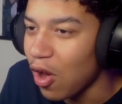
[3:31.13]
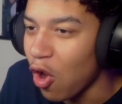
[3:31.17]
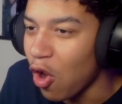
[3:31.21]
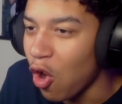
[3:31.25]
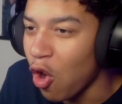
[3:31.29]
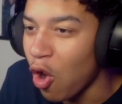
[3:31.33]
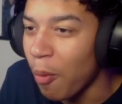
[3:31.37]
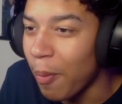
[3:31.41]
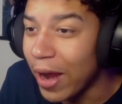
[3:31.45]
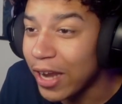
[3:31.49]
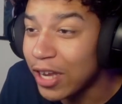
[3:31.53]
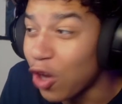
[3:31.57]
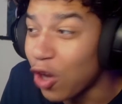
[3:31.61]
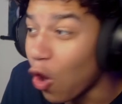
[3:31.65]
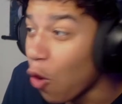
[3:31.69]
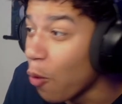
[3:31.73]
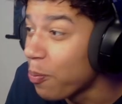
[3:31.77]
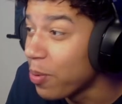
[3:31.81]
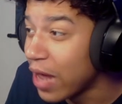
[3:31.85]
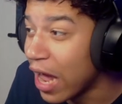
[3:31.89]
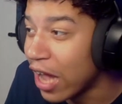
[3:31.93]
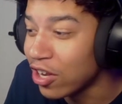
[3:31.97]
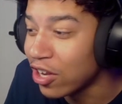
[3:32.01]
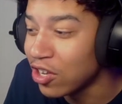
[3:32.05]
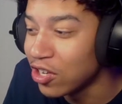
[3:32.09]
Oh my god,
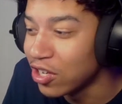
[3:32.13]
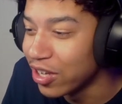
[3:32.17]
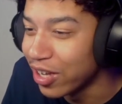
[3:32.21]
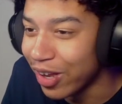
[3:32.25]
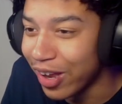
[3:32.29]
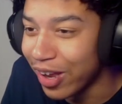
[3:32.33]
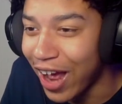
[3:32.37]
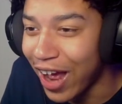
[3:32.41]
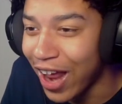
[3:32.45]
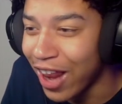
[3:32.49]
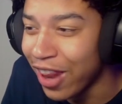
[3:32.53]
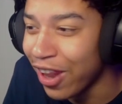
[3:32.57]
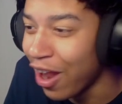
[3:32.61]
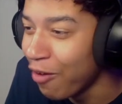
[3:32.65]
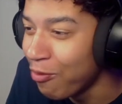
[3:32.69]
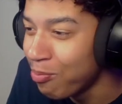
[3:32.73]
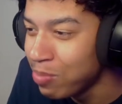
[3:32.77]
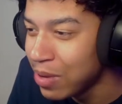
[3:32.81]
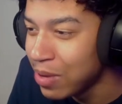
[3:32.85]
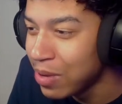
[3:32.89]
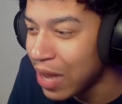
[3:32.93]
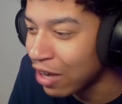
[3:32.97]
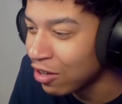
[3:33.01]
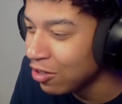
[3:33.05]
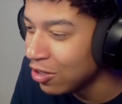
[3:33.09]
Byakuya. I
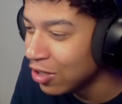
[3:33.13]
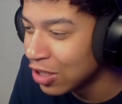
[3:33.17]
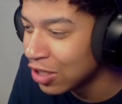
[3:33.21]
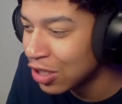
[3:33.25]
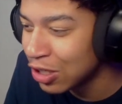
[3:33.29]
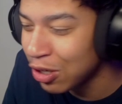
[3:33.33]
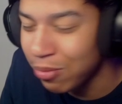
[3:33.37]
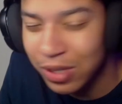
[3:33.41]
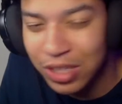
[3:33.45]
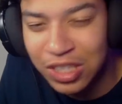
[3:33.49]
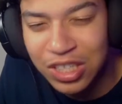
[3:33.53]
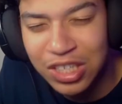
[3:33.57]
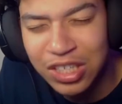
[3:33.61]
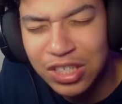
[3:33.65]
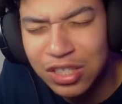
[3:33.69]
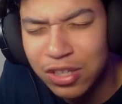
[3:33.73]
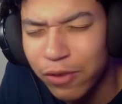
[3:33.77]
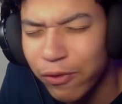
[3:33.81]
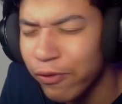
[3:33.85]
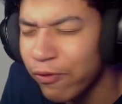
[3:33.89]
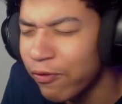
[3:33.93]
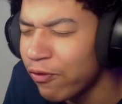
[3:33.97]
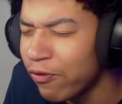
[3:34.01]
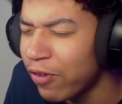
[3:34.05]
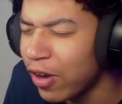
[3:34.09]
love Byakuya so much. He's
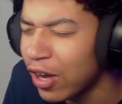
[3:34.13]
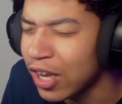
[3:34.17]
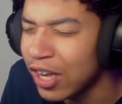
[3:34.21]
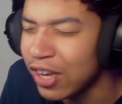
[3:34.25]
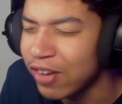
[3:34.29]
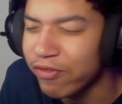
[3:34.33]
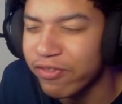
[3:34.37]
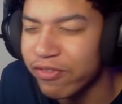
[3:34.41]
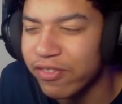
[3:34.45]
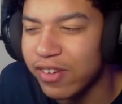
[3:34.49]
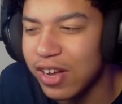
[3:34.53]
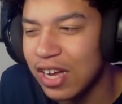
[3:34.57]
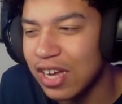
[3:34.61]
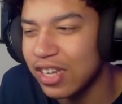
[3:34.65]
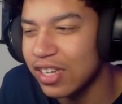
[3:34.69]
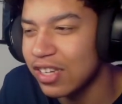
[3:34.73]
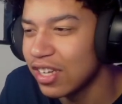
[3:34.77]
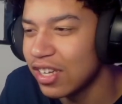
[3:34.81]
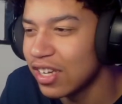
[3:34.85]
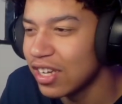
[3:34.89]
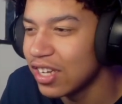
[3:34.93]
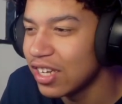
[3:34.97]
so fucking fine.